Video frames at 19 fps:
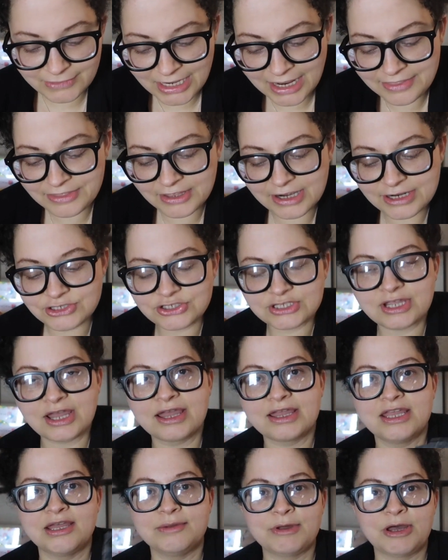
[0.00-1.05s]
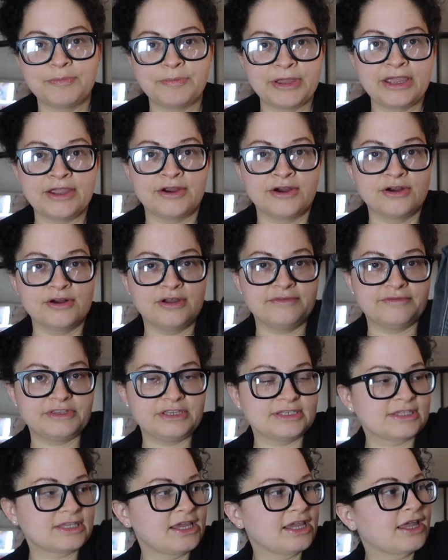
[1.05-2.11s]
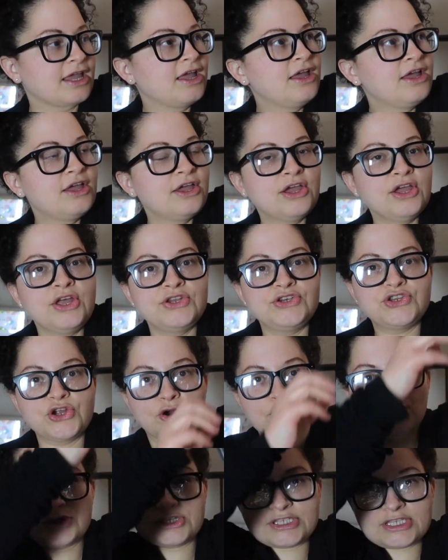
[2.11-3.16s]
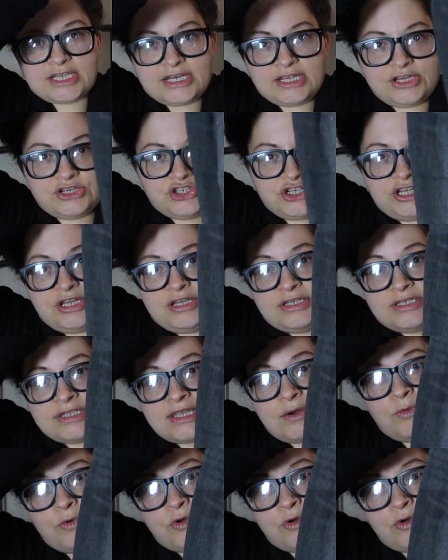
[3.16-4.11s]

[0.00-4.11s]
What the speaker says: And then I just got him a pair of these like dark skinny jeans that